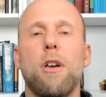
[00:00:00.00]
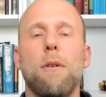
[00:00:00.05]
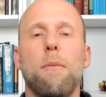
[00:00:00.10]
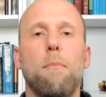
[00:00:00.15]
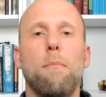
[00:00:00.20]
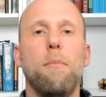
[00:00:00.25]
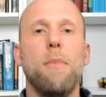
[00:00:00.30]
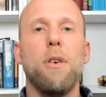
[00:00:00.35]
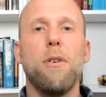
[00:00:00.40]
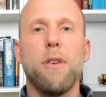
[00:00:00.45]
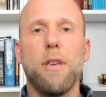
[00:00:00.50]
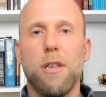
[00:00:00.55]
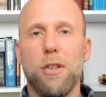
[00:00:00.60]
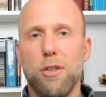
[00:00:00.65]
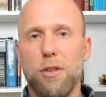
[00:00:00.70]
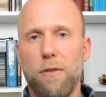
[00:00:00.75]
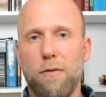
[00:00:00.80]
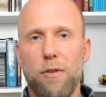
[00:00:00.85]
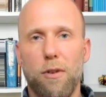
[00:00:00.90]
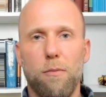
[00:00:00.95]

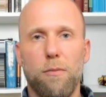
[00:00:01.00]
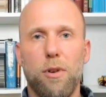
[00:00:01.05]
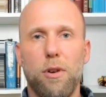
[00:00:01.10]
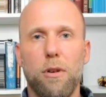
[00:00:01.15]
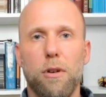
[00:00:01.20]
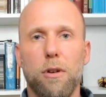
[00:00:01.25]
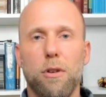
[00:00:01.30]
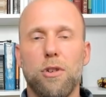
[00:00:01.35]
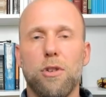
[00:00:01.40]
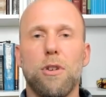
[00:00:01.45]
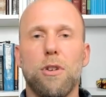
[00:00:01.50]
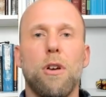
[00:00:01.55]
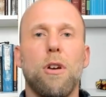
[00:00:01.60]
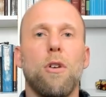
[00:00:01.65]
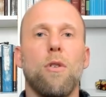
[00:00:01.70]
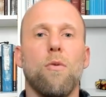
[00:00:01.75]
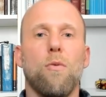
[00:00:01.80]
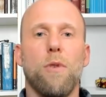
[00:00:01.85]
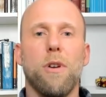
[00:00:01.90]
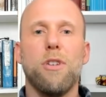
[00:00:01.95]
millions of computers,
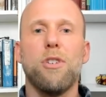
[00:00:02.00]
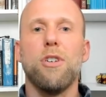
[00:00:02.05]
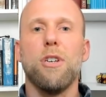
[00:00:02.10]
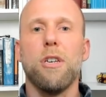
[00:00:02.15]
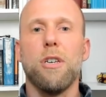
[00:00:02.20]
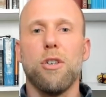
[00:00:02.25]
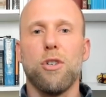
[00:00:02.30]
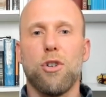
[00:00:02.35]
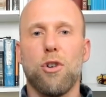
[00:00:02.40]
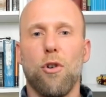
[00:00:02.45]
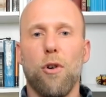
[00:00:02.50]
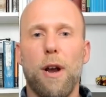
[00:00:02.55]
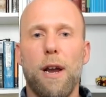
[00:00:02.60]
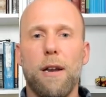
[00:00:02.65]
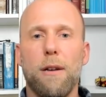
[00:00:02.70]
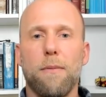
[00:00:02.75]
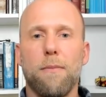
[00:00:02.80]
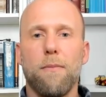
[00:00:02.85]
which is great.